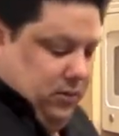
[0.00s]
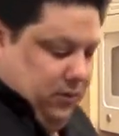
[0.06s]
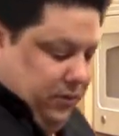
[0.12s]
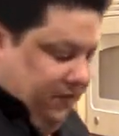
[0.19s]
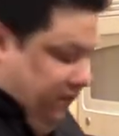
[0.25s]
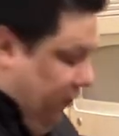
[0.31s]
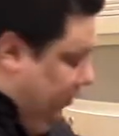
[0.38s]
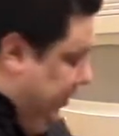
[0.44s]

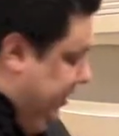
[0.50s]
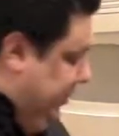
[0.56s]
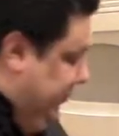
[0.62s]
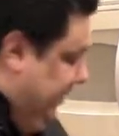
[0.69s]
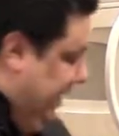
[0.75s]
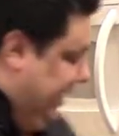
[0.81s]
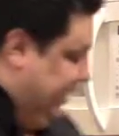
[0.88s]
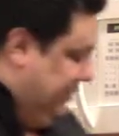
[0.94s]
Before we do
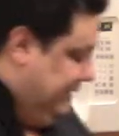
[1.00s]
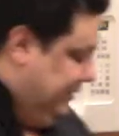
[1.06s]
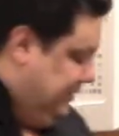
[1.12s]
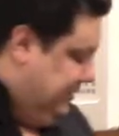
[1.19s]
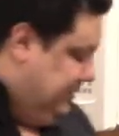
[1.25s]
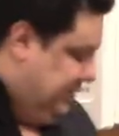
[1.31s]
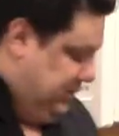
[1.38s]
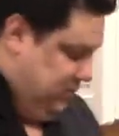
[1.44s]
that,
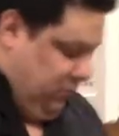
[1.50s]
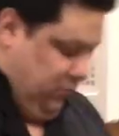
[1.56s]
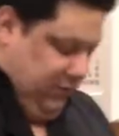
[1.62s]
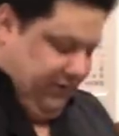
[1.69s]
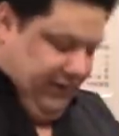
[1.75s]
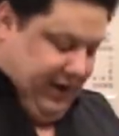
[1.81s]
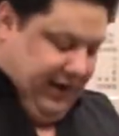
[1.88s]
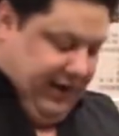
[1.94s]

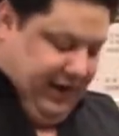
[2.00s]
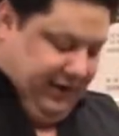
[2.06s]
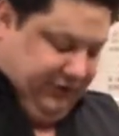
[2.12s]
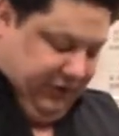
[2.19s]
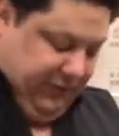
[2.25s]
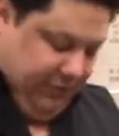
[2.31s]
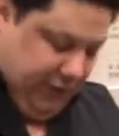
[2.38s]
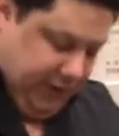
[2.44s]
we've got to
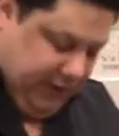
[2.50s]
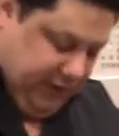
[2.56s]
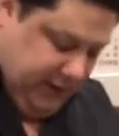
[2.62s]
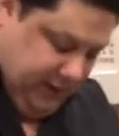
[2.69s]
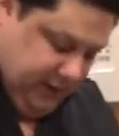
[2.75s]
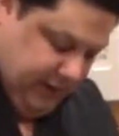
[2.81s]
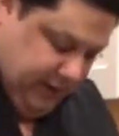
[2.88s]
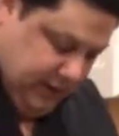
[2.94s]
actually put
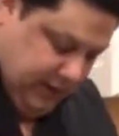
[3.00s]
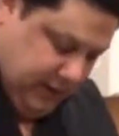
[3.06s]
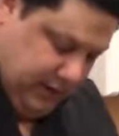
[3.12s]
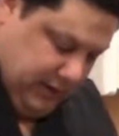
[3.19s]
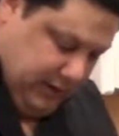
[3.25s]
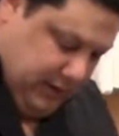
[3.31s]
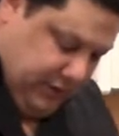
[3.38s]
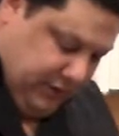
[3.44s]

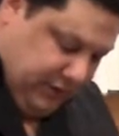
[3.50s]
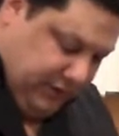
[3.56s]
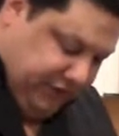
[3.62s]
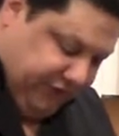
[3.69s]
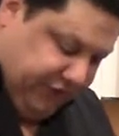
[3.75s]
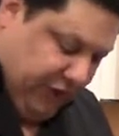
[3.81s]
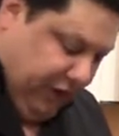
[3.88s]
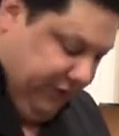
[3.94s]
the
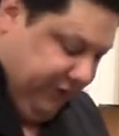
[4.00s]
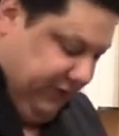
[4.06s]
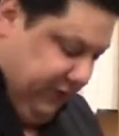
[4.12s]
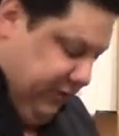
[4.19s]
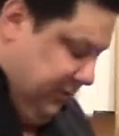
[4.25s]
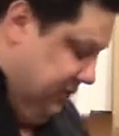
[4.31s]
salt